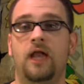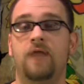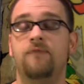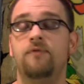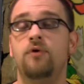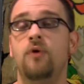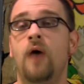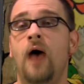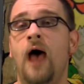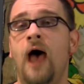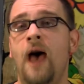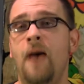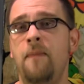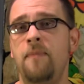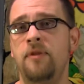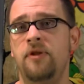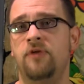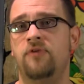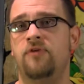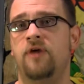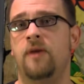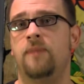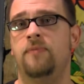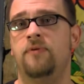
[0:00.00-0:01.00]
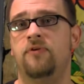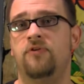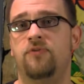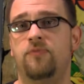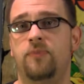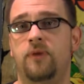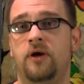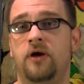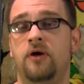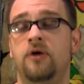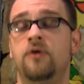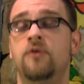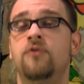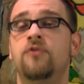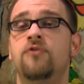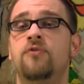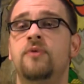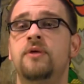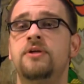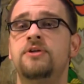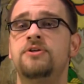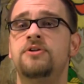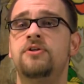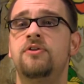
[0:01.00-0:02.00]
And if you happen to drop your spear, you'll
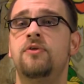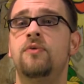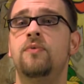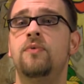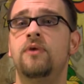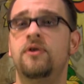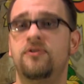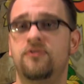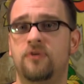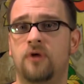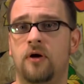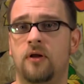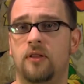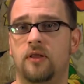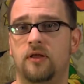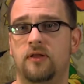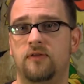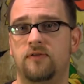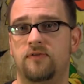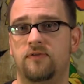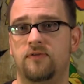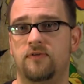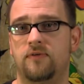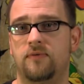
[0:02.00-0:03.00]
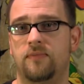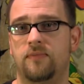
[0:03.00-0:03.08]
switch to the wrist gauntlets.